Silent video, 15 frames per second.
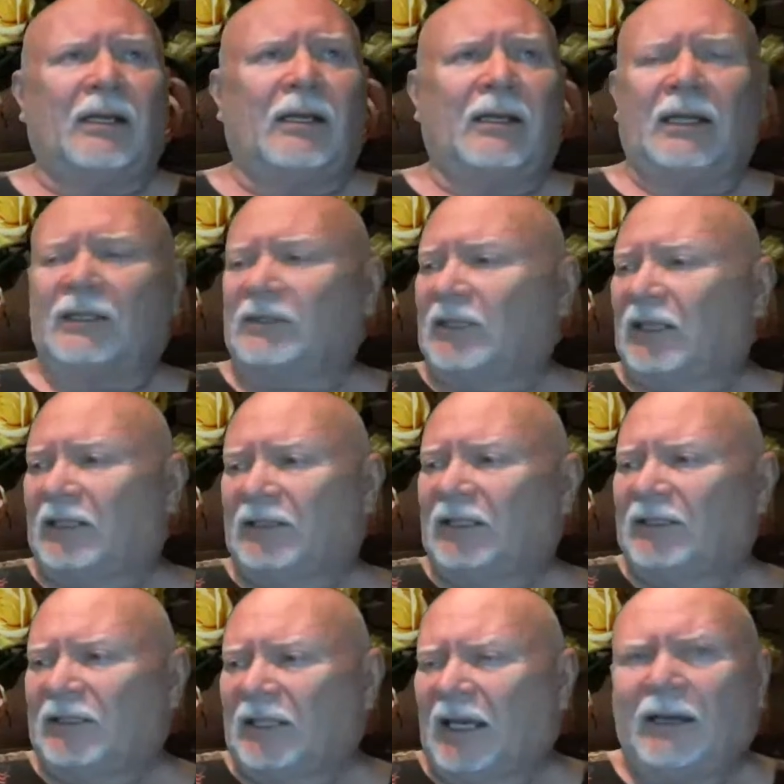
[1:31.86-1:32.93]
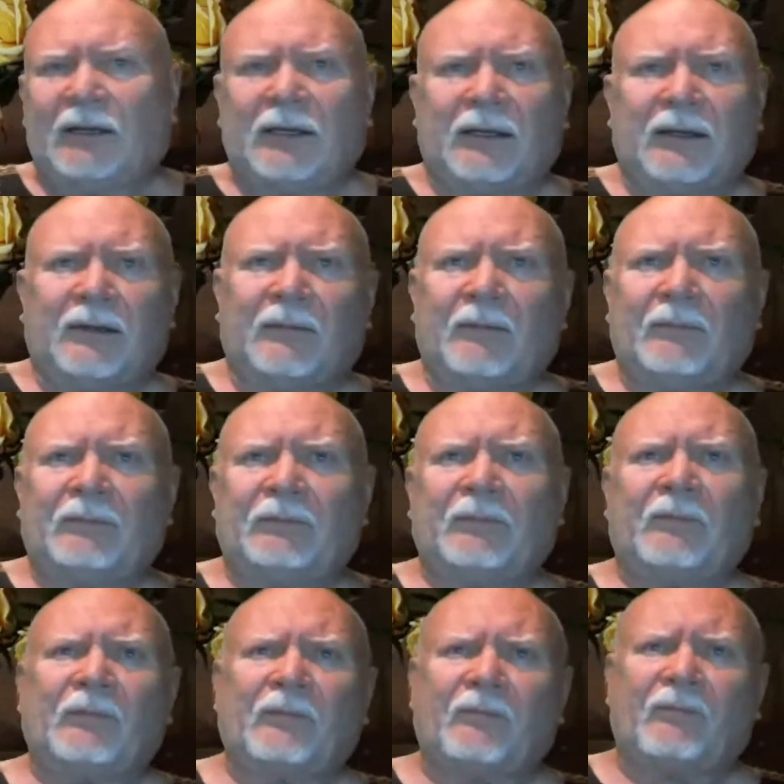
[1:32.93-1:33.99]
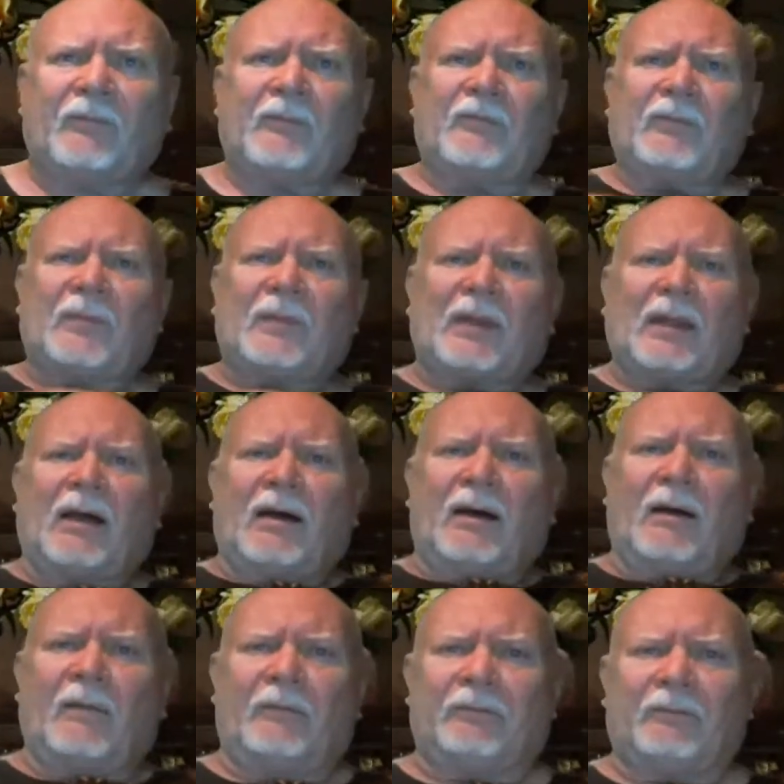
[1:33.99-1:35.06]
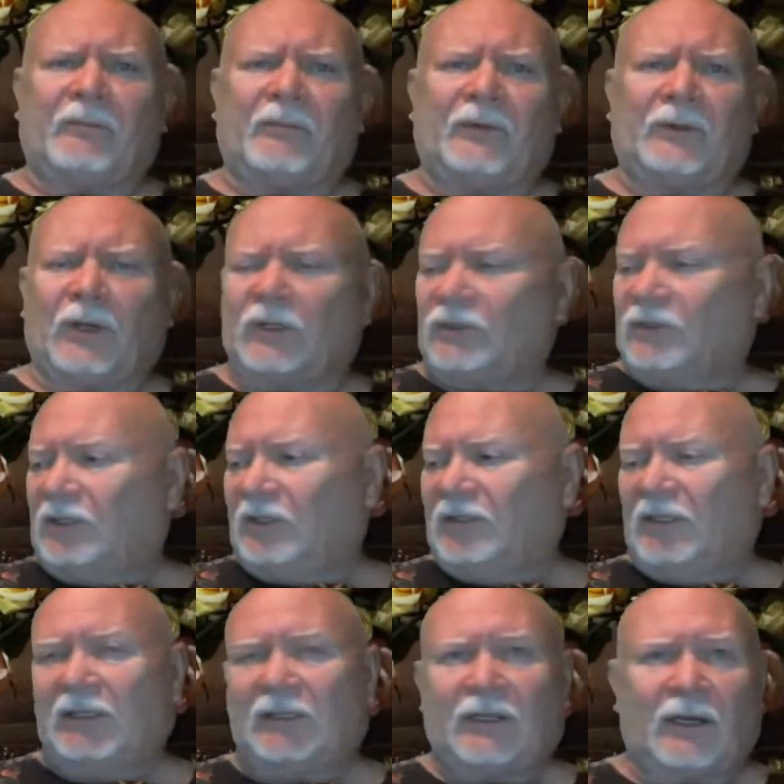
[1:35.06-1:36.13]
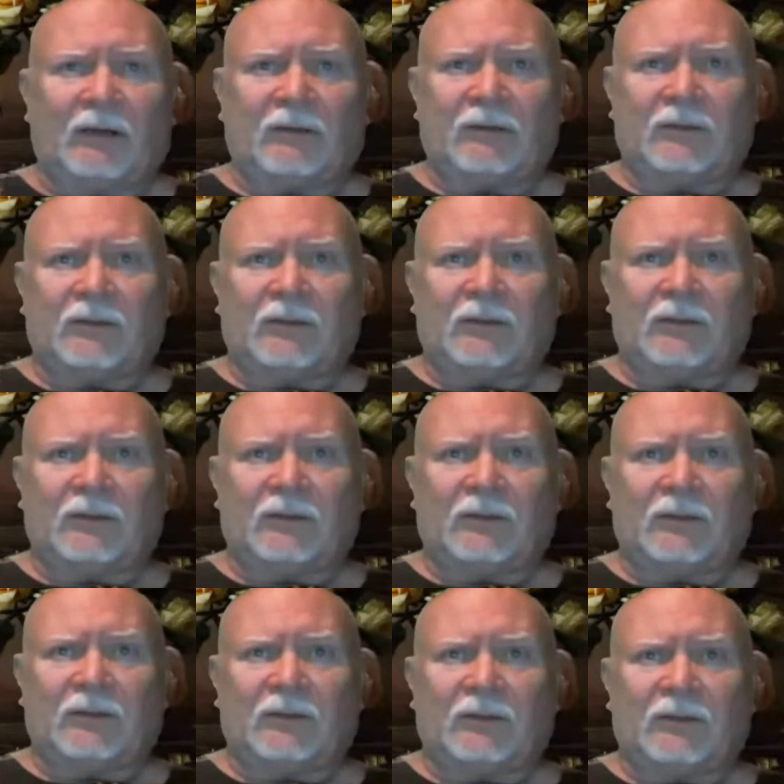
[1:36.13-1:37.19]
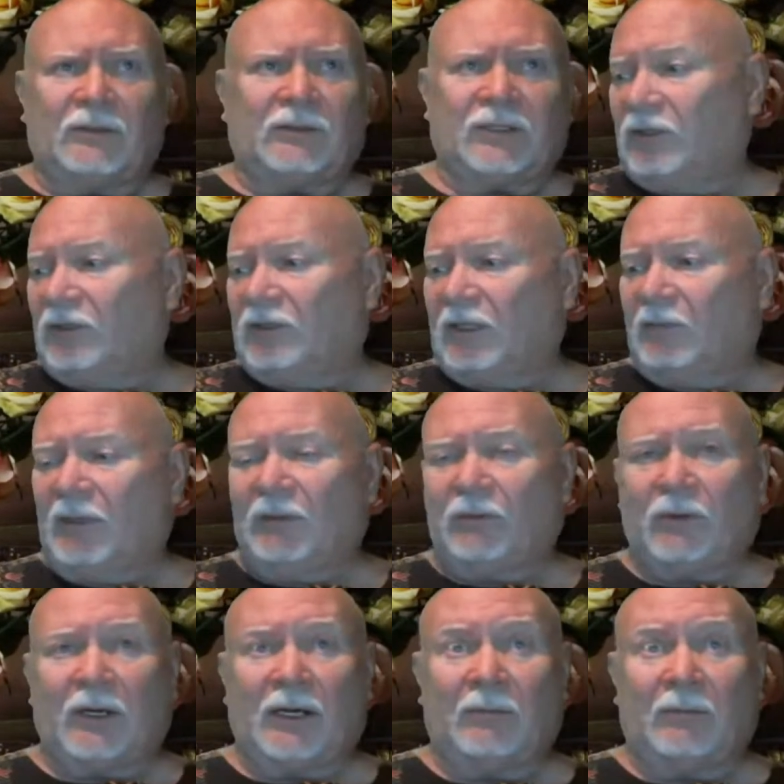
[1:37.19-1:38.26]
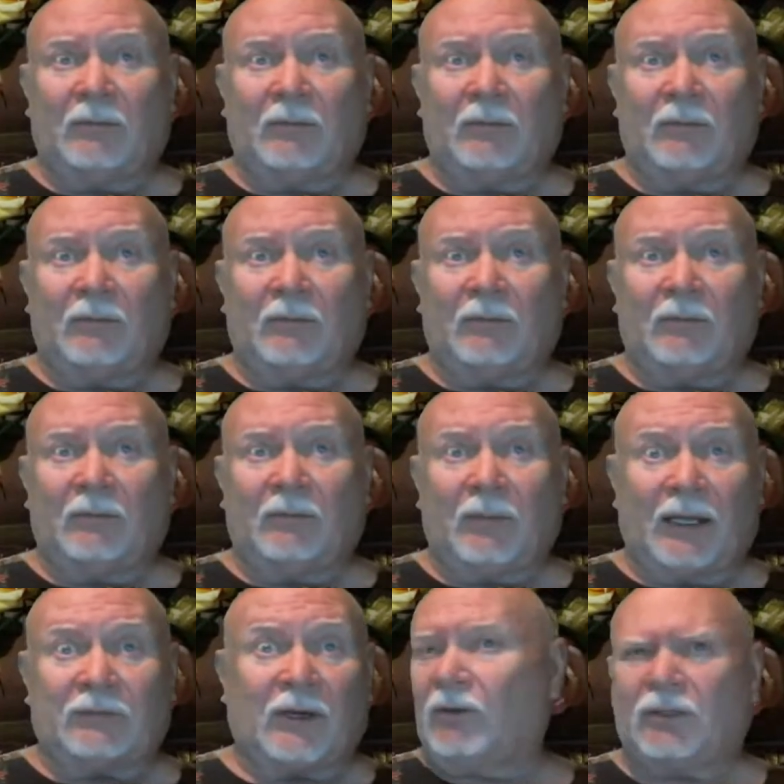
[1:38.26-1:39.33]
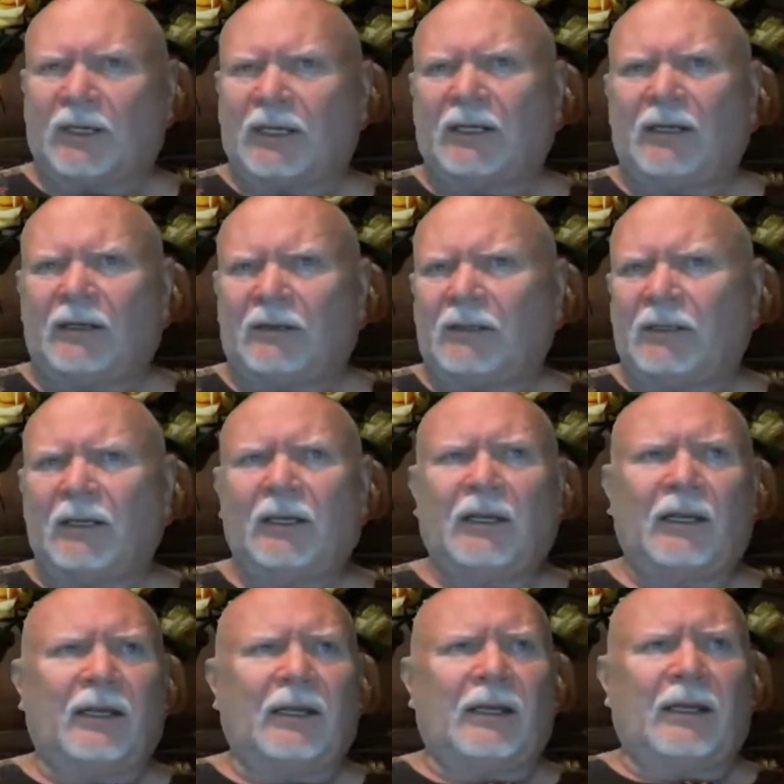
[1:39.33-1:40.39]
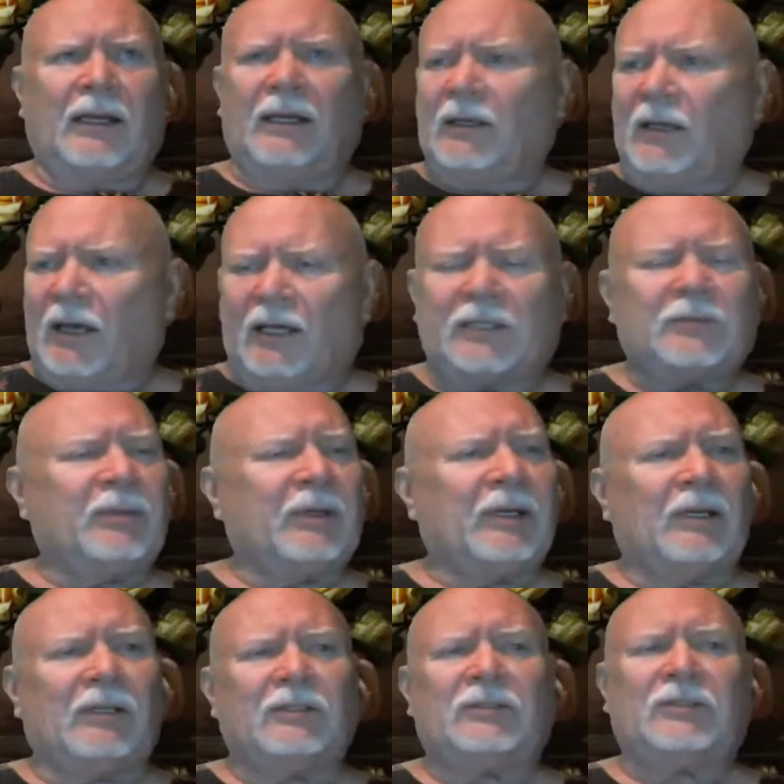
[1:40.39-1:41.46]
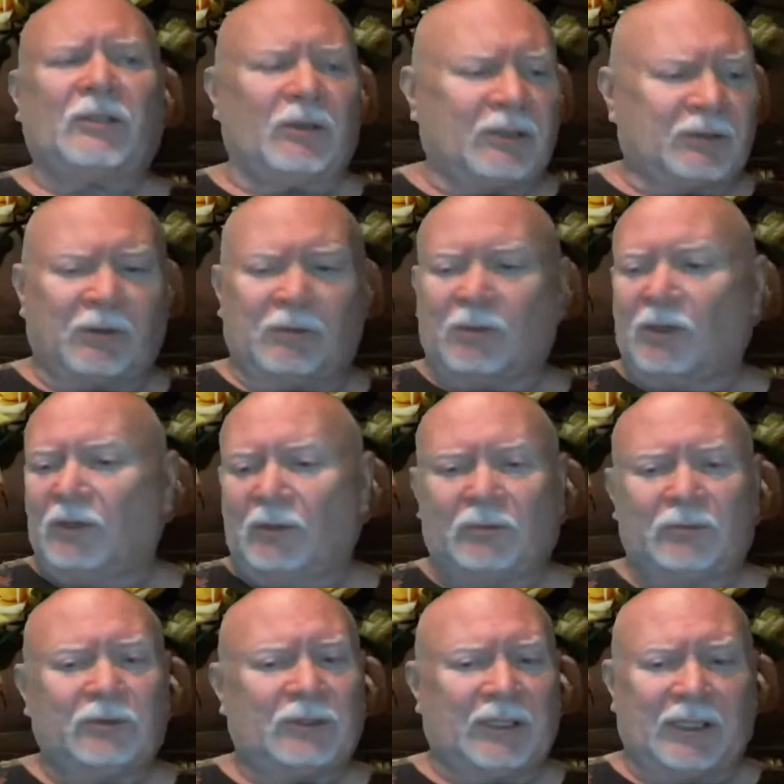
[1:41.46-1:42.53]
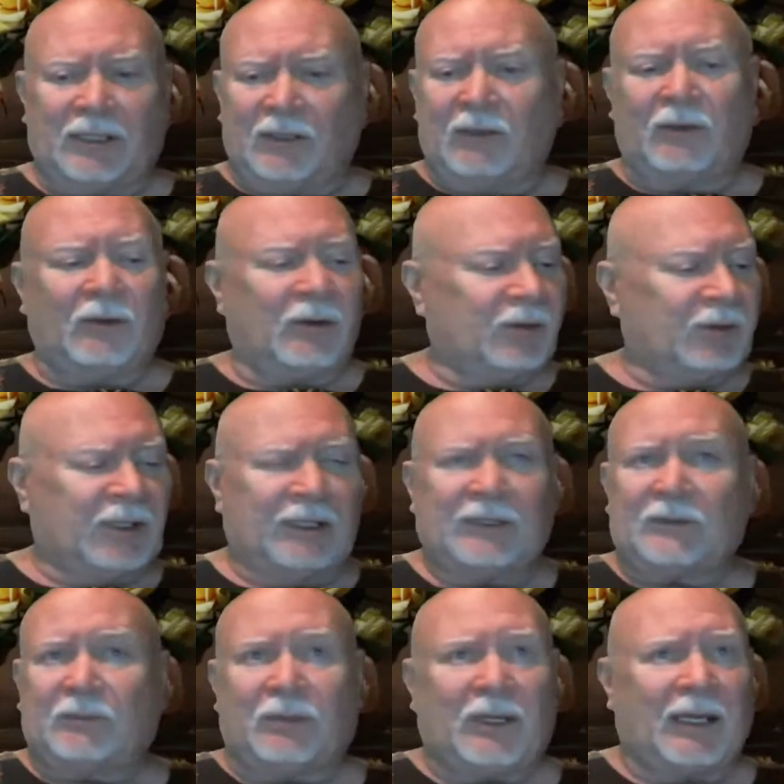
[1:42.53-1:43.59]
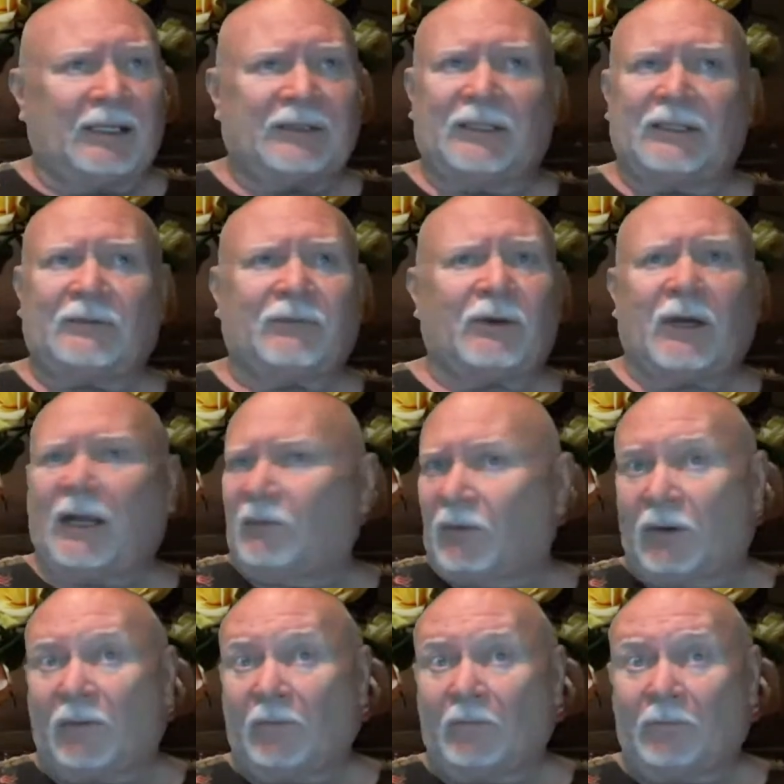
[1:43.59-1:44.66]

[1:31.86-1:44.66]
It's insanity. Nurses and doctors, surgeons have been wearing hours on end in hospitals, surgery rooms, ER, these places forever.